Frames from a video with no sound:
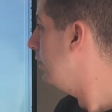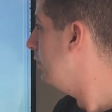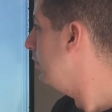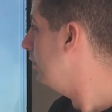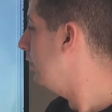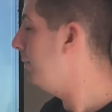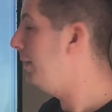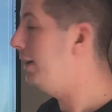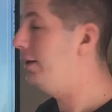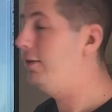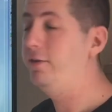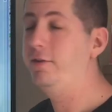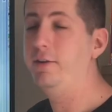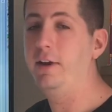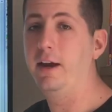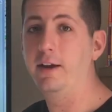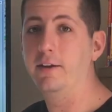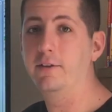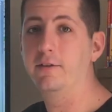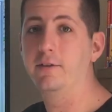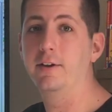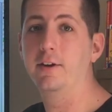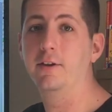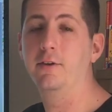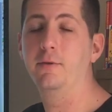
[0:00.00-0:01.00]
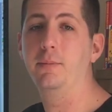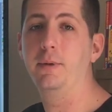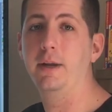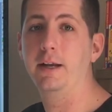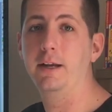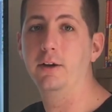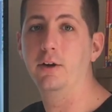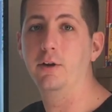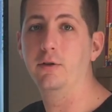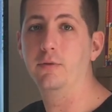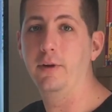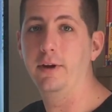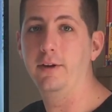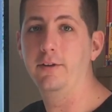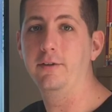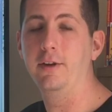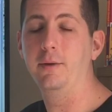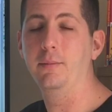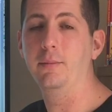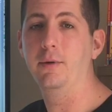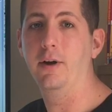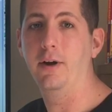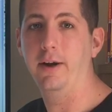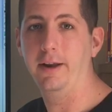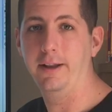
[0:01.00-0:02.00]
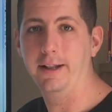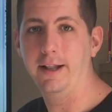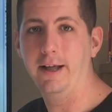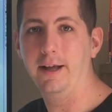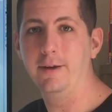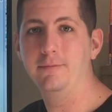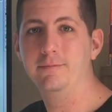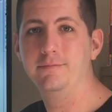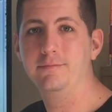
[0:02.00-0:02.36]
about a text and explain our reasoning behind that.